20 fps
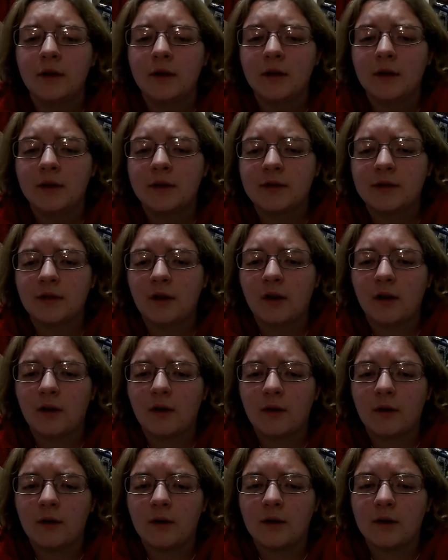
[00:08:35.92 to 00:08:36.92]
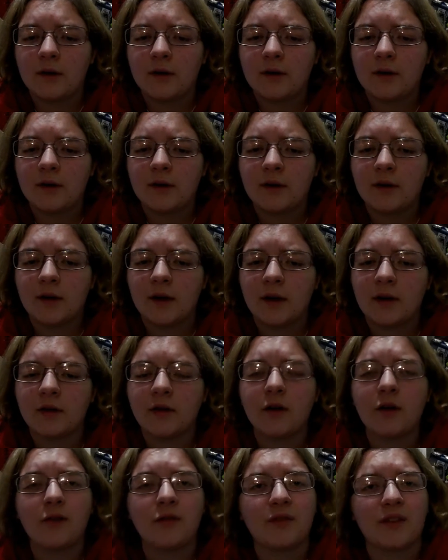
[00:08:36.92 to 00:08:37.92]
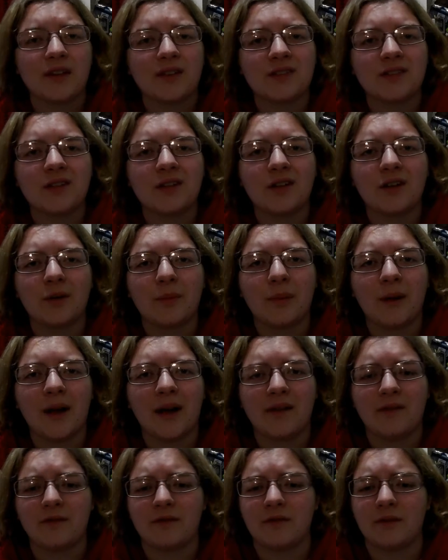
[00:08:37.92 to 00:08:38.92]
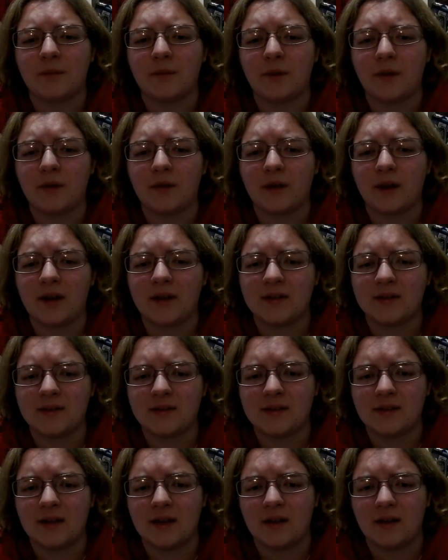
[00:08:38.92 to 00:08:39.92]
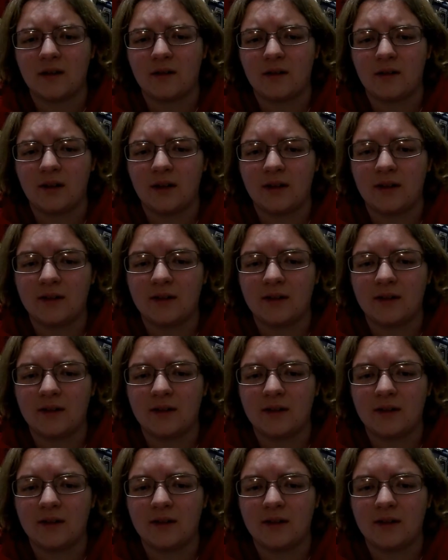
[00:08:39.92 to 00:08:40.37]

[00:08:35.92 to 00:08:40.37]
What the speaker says: So, I don't know if that's good or bad from your guys' angle.